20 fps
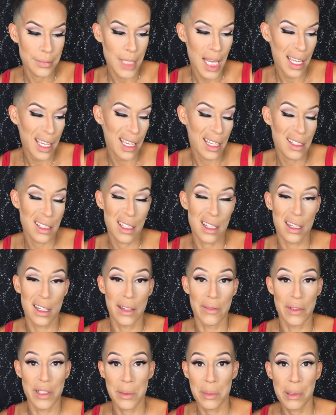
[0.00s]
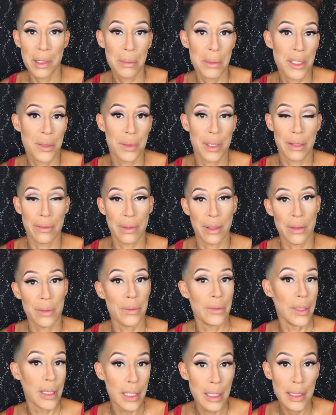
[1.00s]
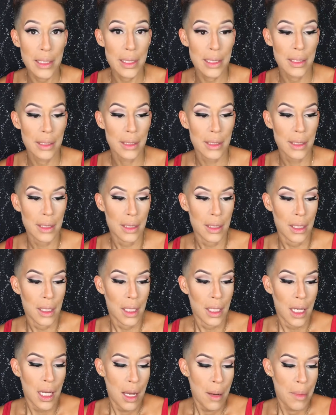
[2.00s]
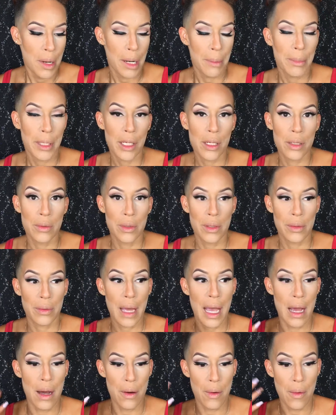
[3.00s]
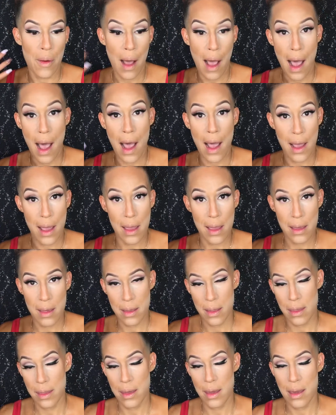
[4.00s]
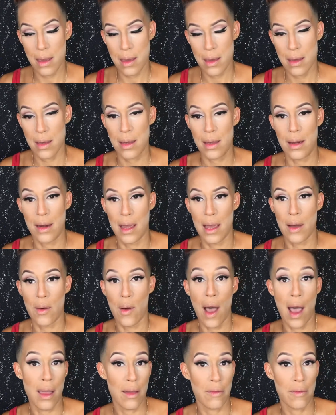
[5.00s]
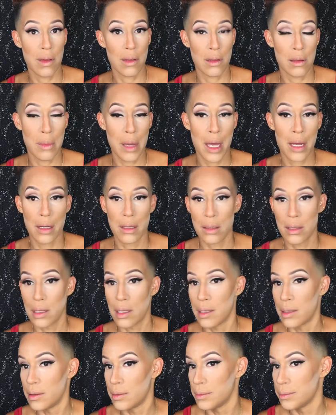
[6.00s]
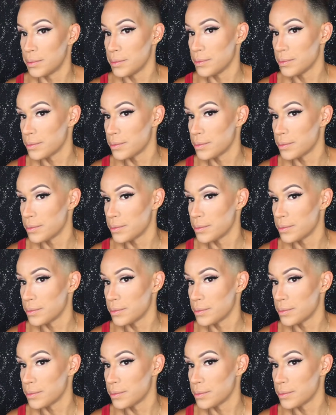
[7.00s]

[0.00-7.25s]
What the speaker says: I can't say it enough, it's pretty much whatever you want, but I'm gonna go with how I think and how I feel about it. So